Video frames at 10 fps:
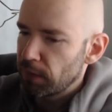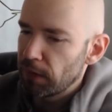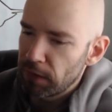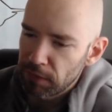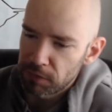
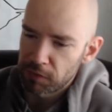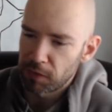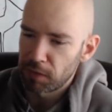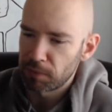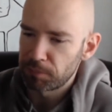And
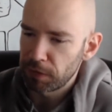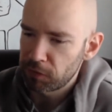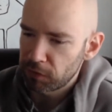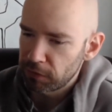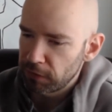
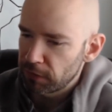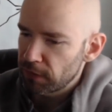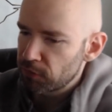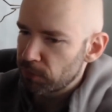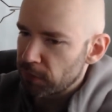basically
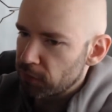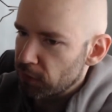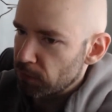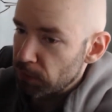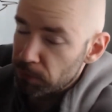that's what it's
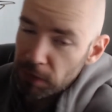going to be.